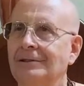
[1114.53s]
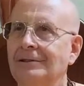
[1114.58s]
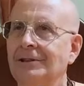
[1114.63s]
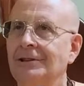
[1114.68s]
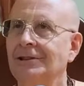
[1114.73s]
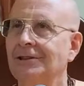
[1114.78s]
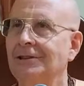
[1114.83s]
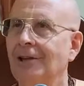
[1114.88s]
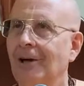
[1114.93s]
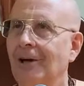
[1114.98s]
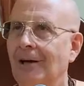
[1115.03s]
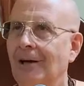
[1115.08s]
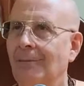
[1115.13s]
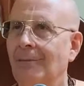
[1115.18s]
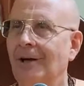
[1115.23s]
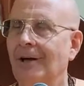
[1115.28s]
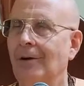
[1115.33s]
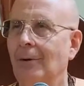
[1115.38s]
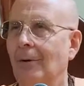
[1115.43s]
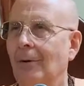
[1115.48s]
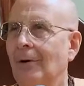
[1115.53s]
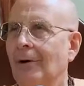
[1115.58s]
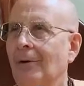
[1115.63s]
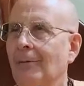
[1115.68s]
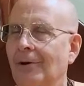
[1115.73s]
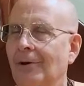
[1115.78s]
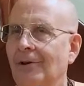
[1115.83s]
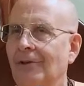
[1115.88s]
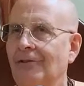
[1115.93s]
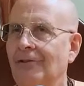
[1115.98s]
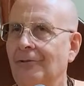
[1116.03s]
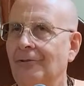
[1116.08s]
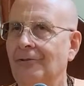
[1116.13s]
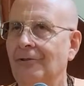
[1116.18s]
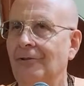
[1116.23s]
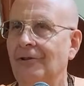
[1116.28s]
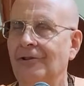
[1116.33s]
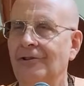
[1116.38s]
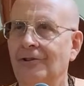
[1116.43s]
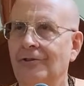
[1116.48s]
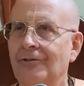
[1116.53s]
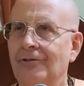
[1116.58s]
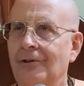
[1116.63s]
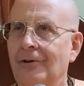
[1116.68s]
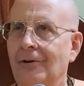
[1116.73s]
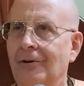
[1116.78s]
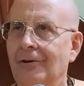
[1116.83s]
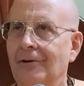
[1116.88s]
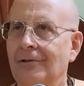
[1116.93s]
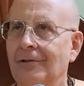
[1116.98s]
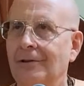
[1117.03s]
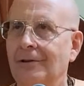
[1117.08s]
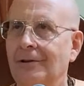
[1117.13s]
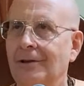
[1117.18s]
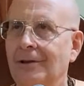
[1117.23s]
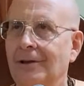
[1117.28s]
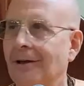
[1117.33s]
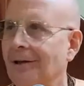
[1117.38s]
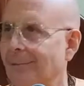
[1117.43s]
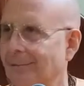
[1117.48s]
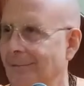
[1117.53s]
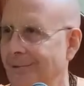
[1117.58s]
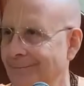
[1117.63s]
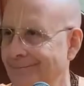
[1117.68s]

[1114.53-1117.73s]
good karma, or what is usually just called karma.